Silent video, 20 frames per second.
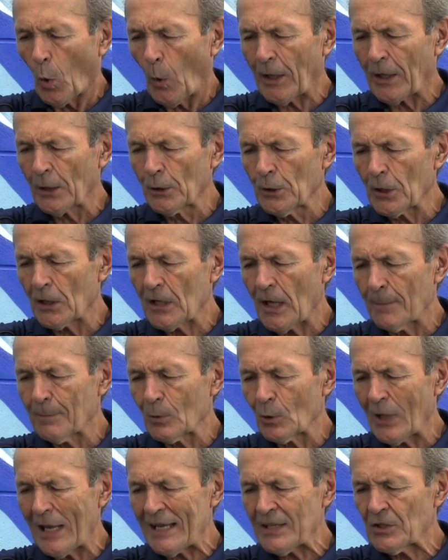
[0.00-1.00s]
or you can look up
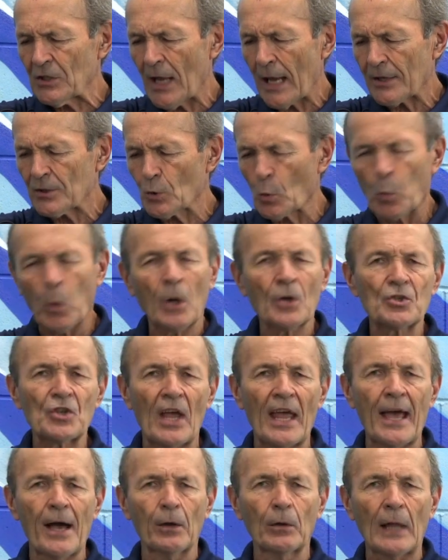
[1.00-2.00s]
Latex Works
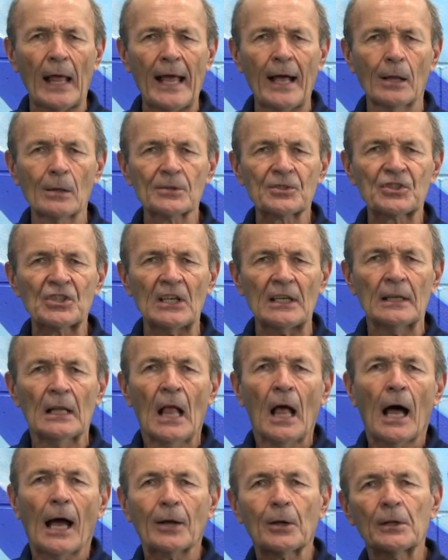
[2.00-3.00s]
LLC.
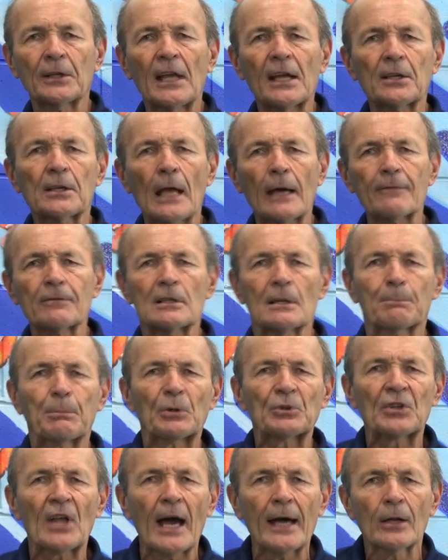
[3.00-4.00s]
I'm gonna get Kevin to
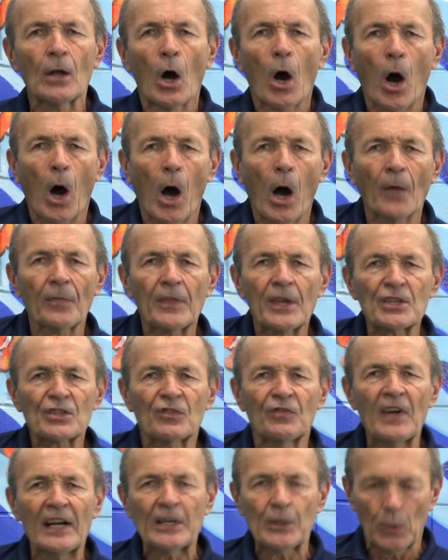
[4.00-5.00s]
put that on this
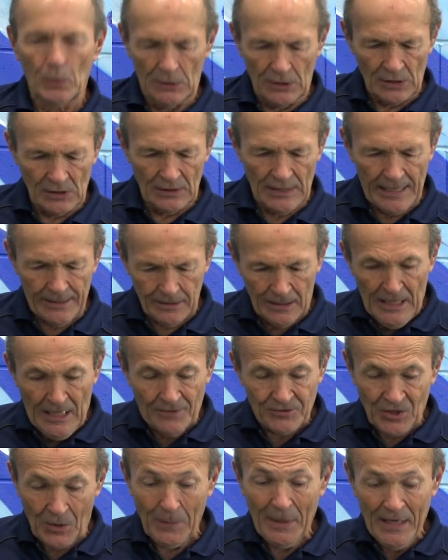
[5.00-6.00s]
video a little later.
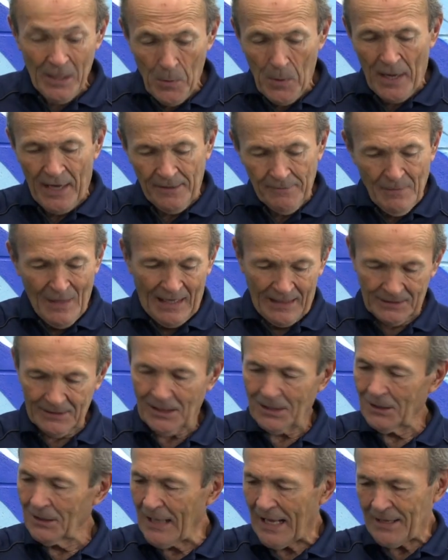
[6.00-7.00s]
So anyway, a
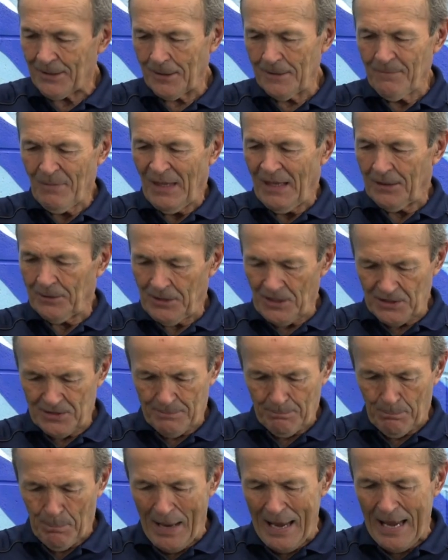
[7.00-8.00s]
little later, this
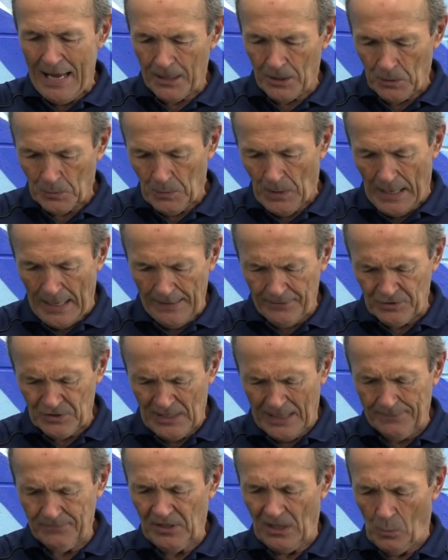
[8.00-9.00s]
bag arrives,
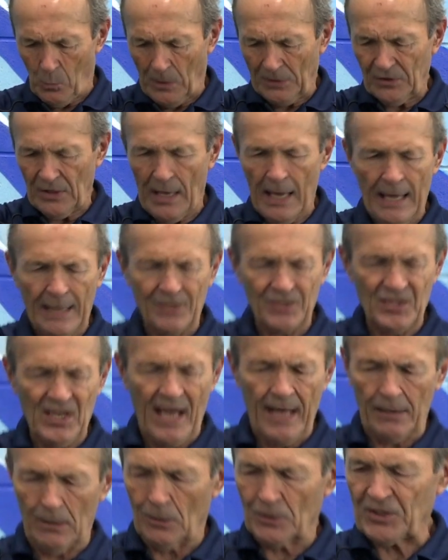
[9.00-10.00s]
and I'm saying, "What the heck is
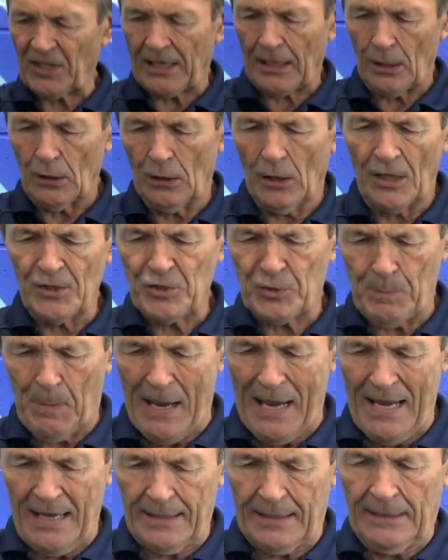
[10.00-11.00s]
that? It looks like a lunch
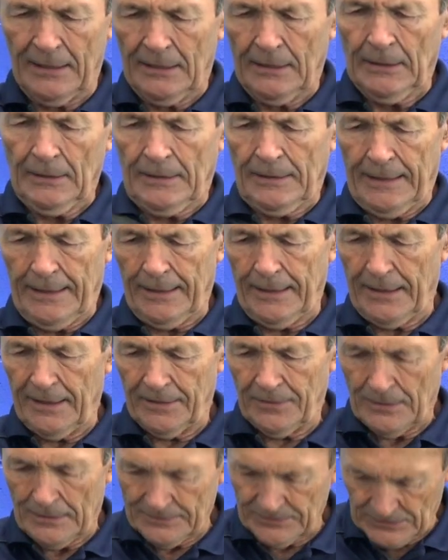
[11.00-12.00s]
bag."
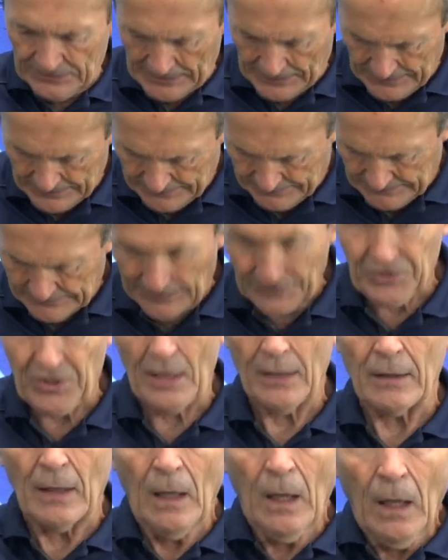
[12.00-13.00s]
And so that's
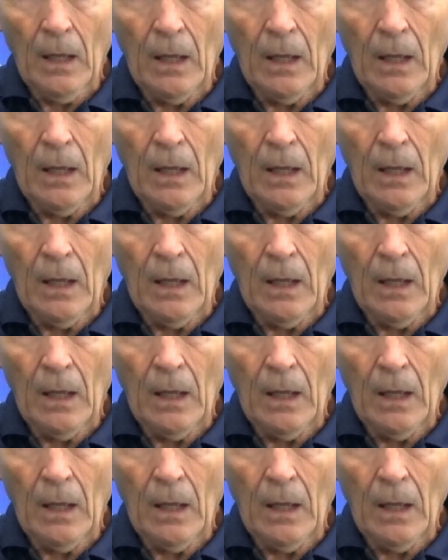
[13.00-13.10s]
it.